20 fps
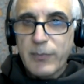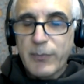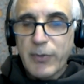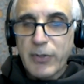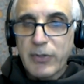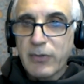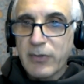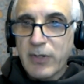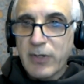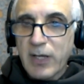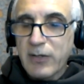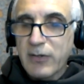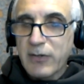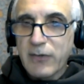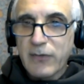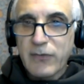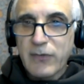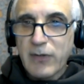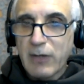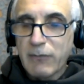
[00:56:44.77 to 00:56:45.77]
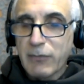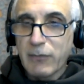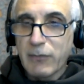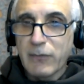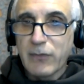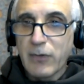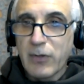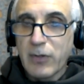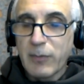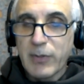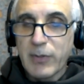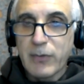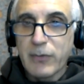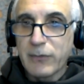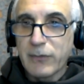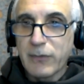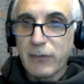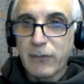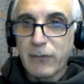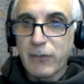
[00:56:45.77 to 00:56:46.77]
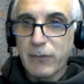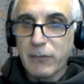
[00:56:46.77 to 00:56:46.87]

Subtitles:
But you're not going to save your soul because you